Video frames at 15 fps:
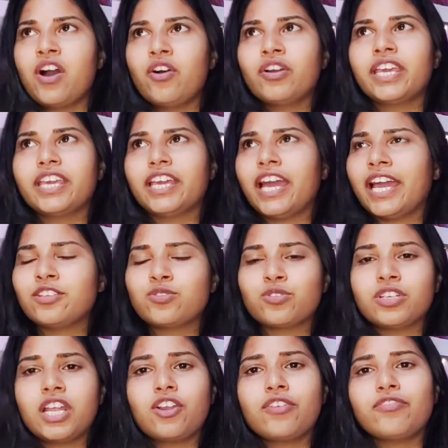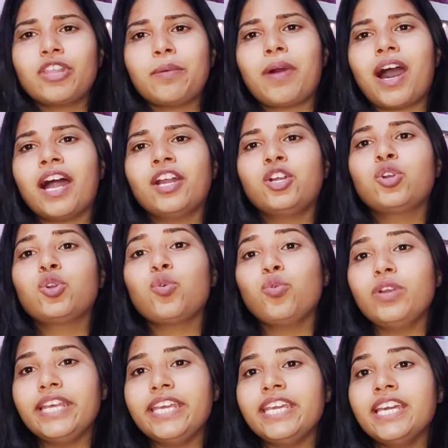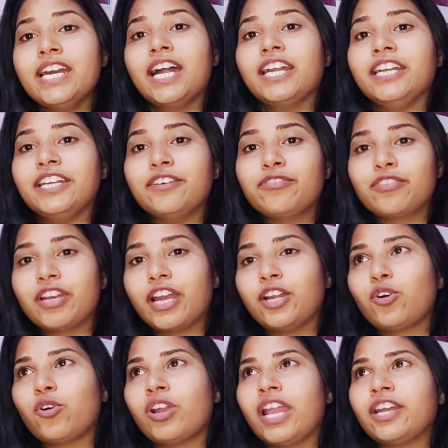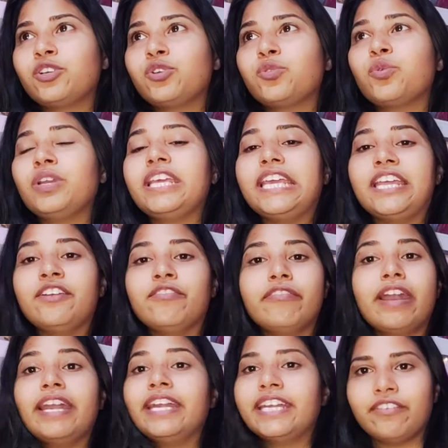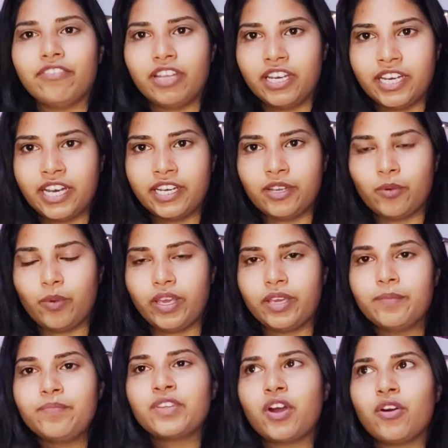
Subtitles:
Okay, so none of them are truly different or like truly inventive in any way.